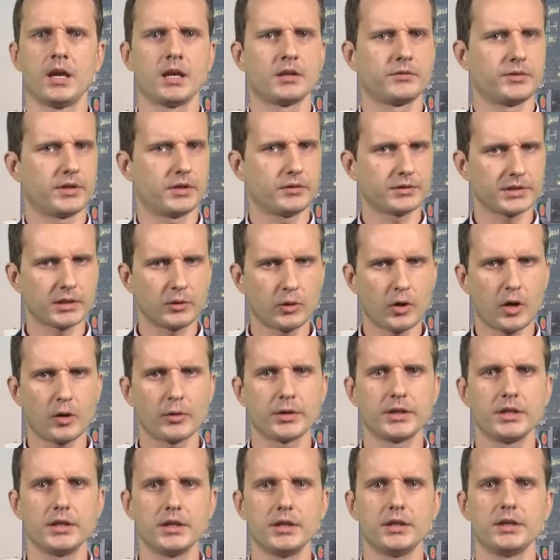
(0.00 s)
There is a
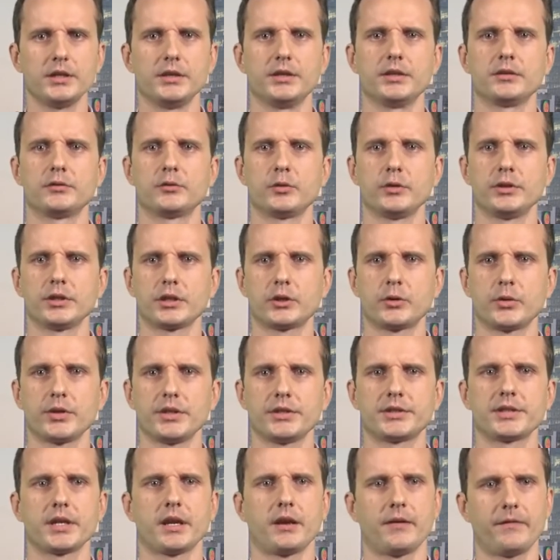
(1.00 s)
growing need to
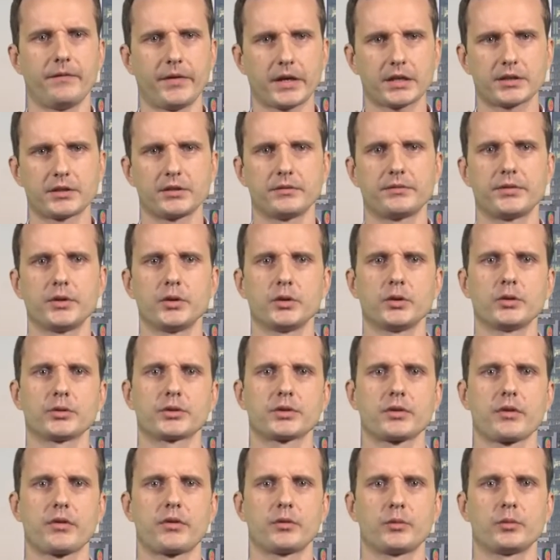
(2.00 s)
increase effective use
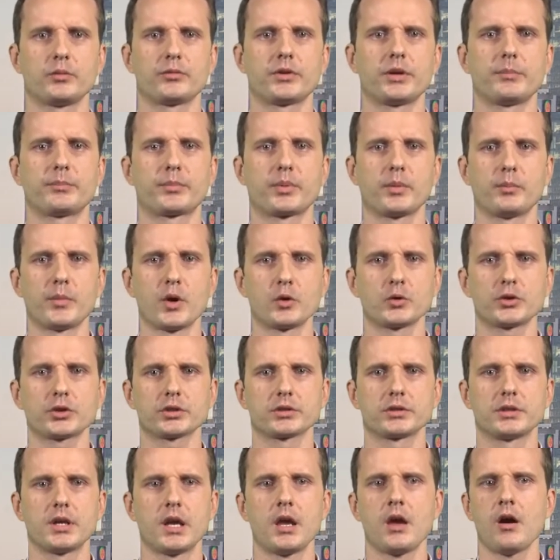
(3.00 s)
through the
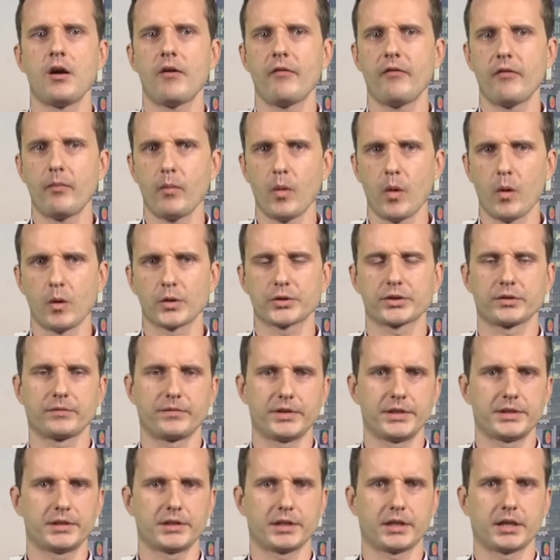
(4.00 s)
promotion of more
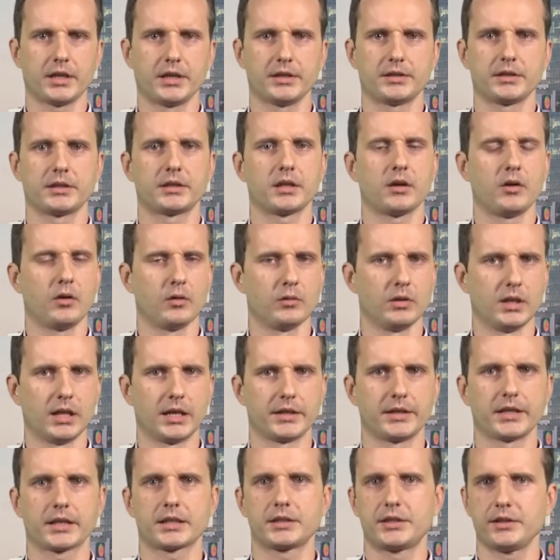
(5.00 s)
sophisticated
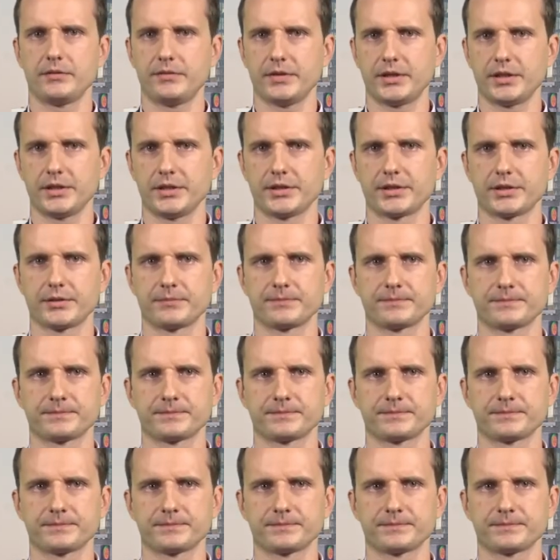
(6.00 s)
online activities.